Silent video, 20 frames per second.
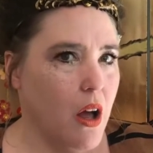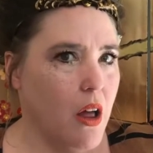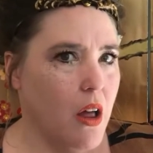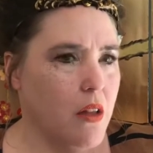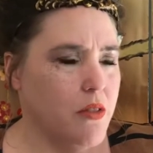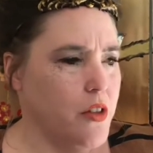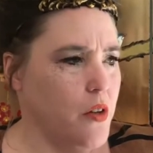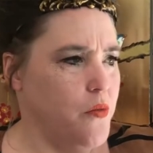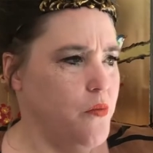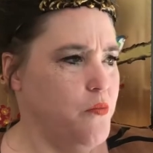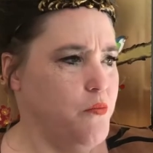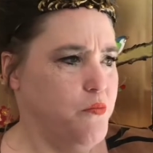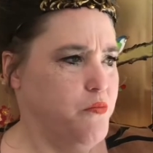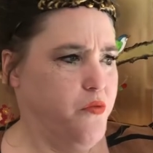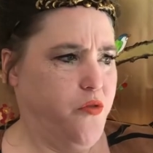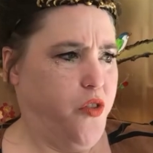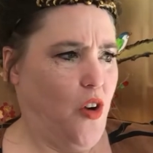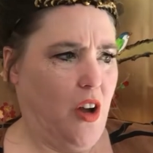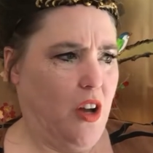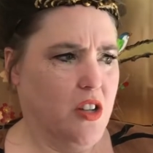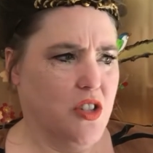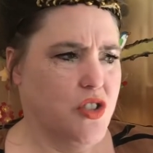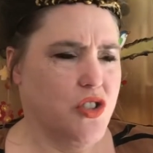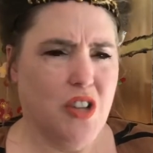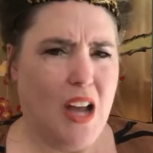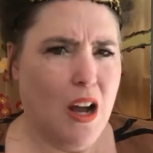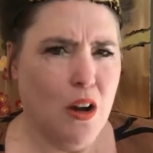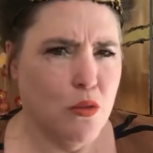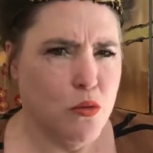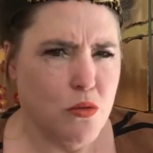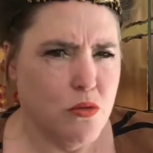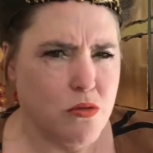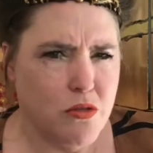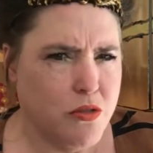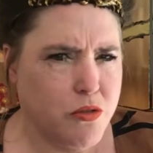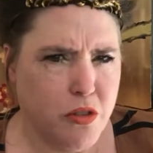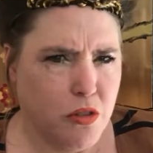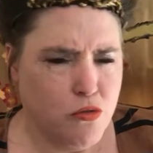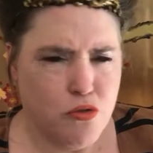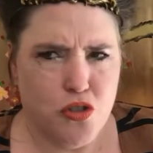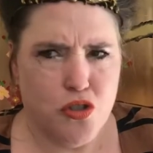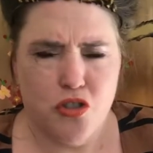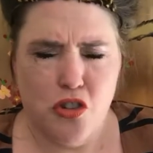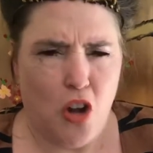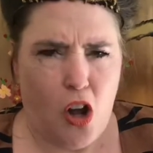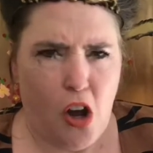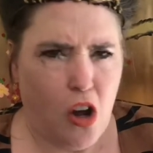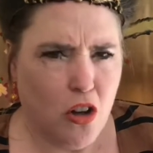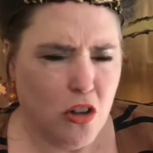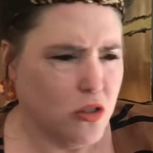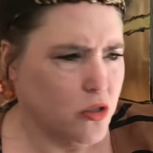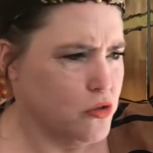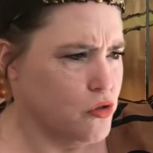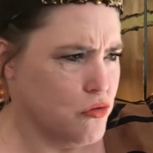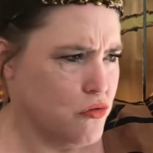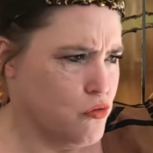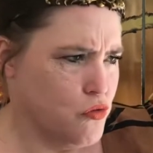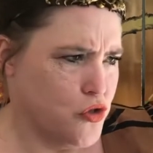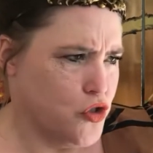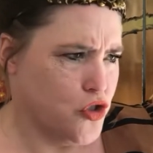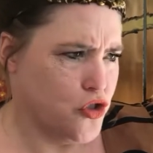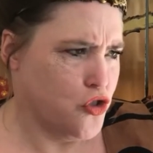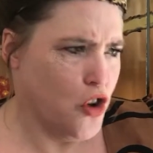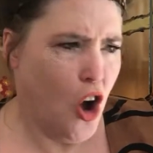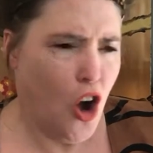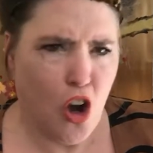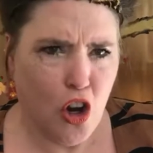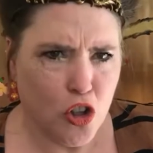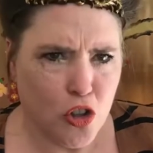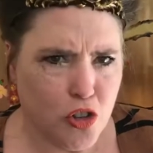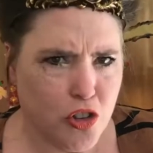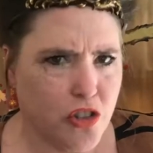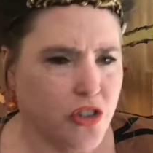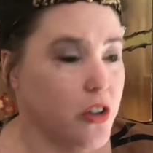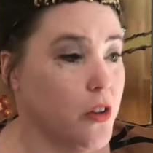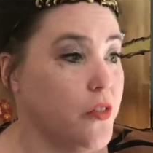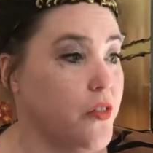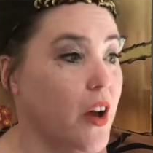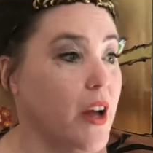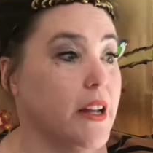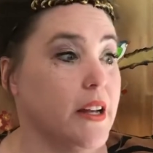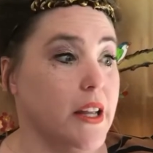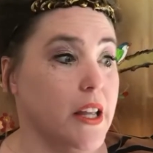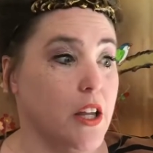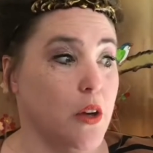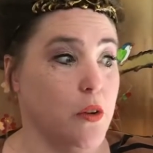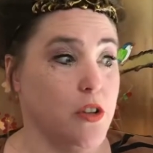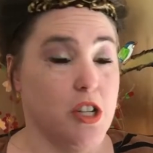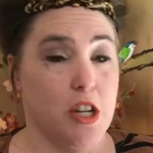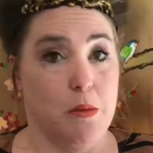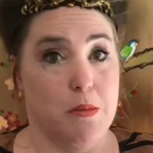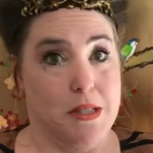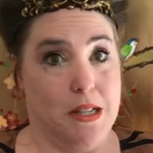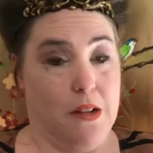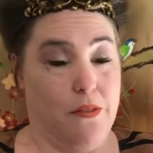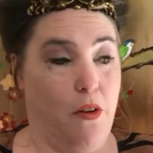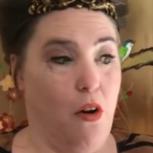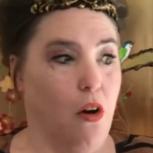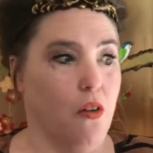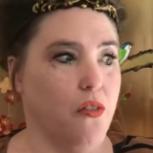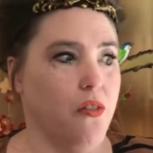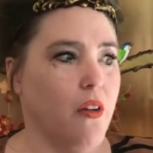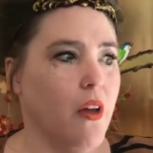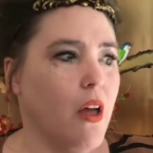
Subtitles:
The friar scowled and scowled and snarled until finally Hughie took himself off.